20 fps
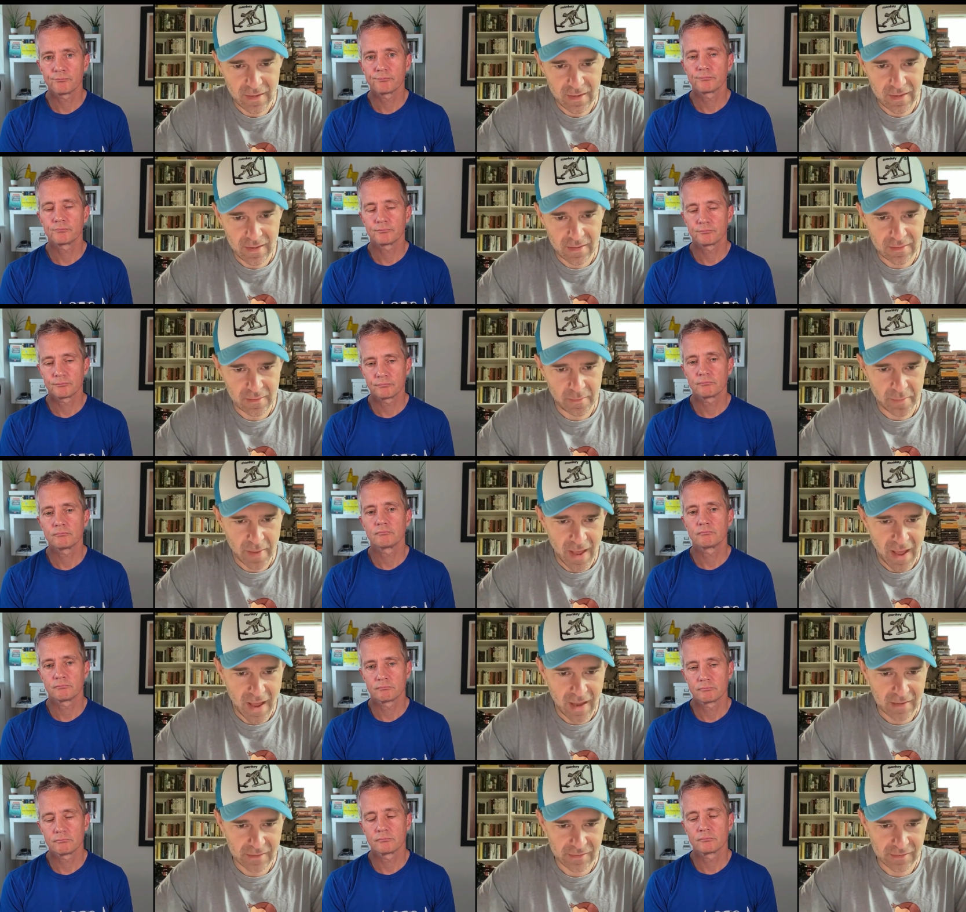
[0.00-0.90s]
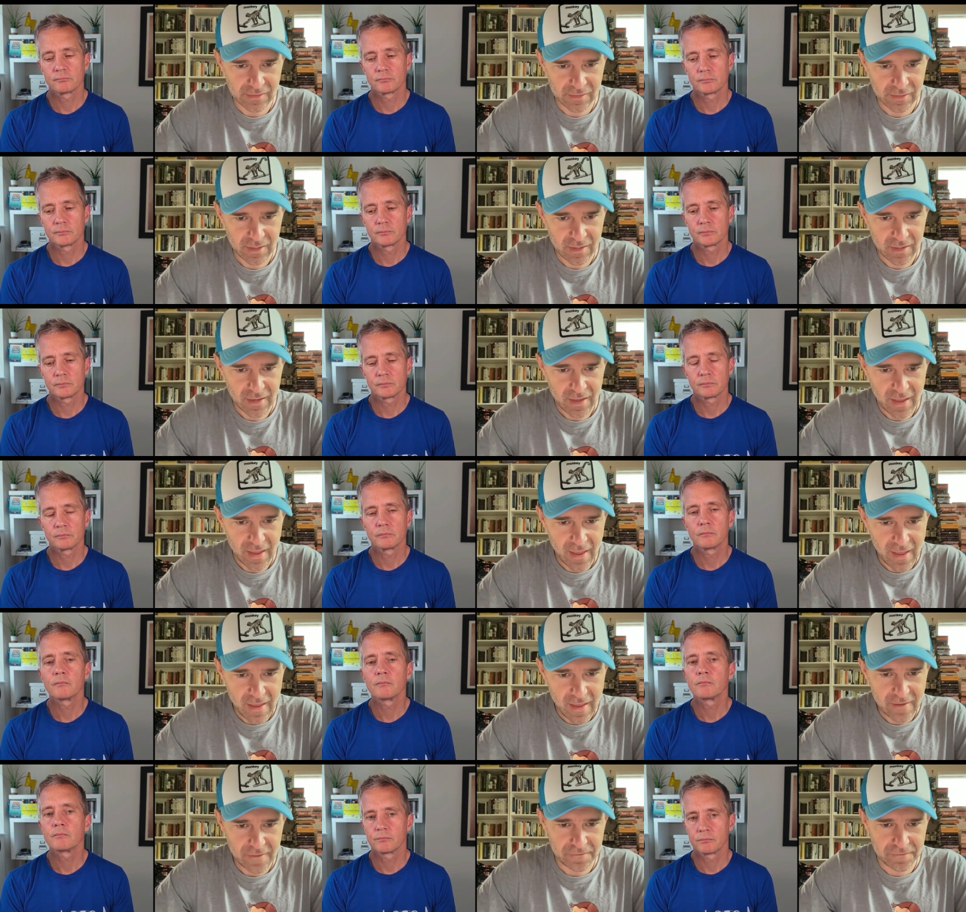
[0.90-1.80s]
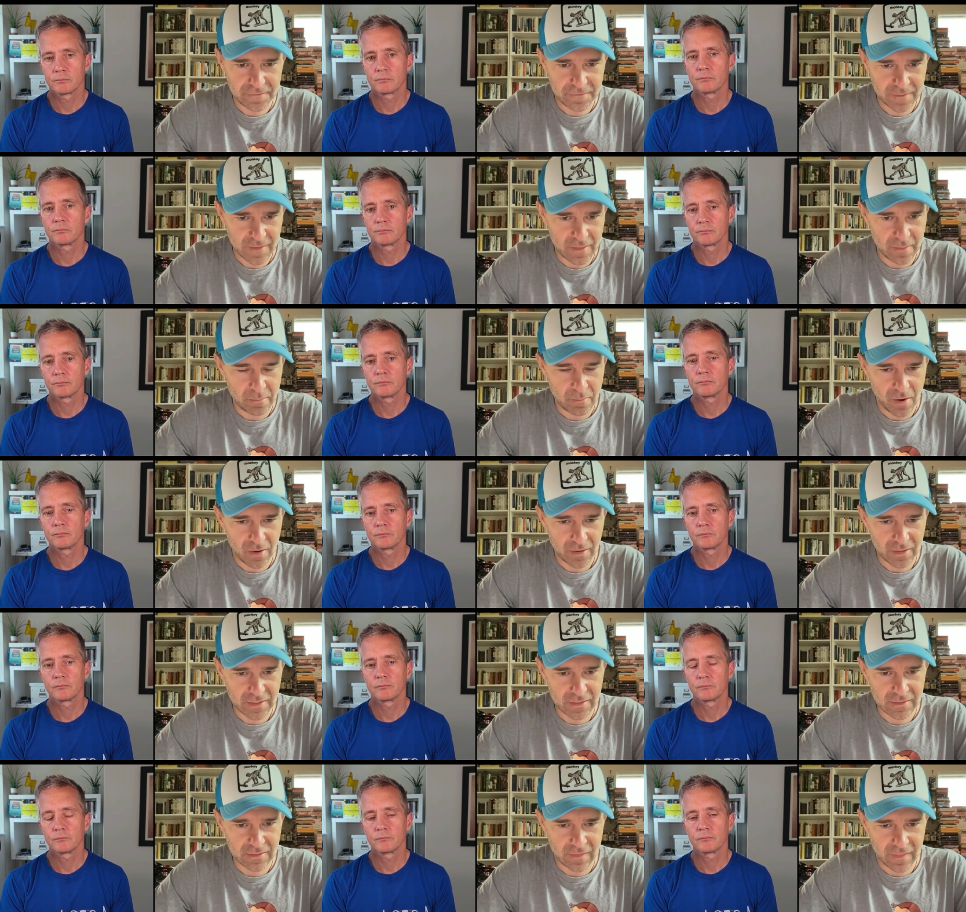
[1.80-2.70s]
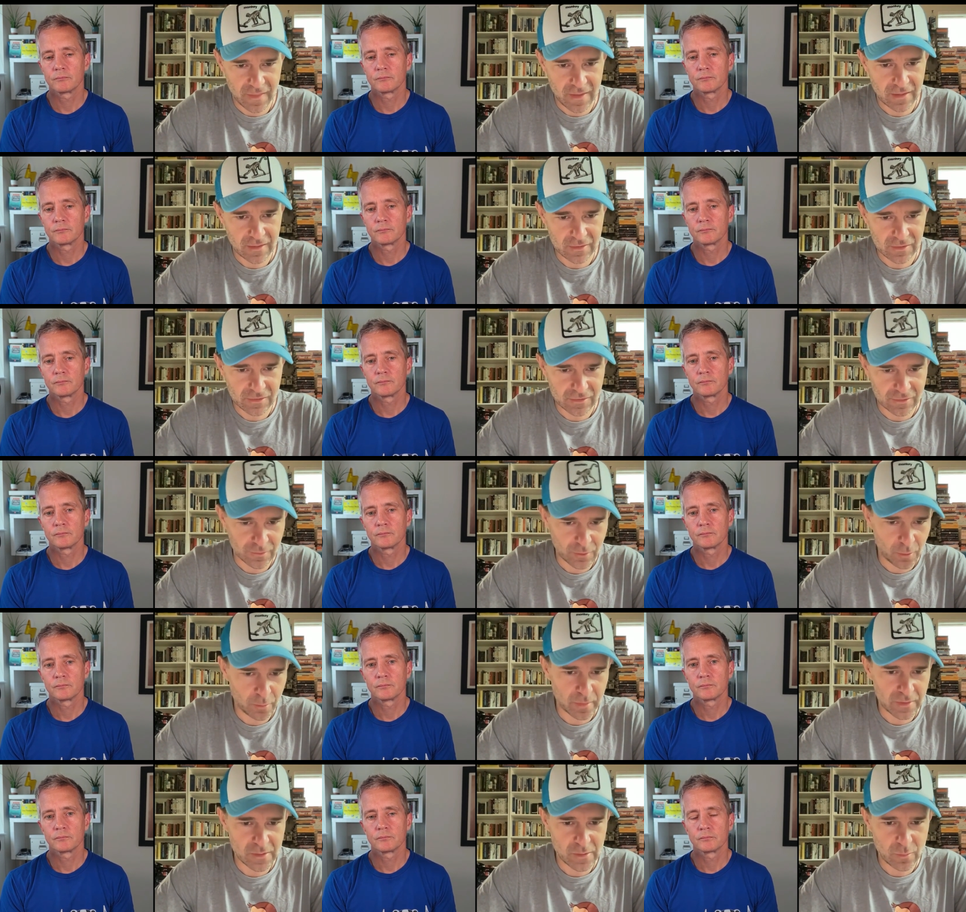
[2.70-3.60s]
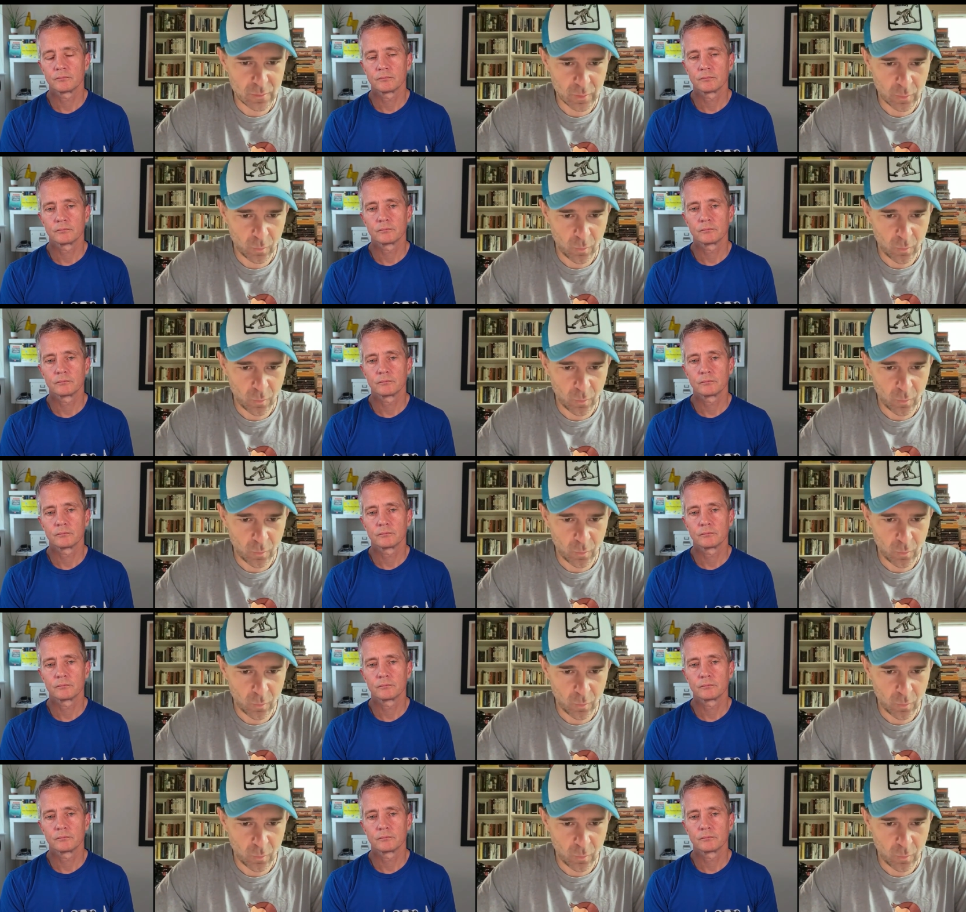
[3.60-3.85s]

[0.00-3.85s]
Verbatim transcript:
Speaker 1: in the past. If the market thinks nobody will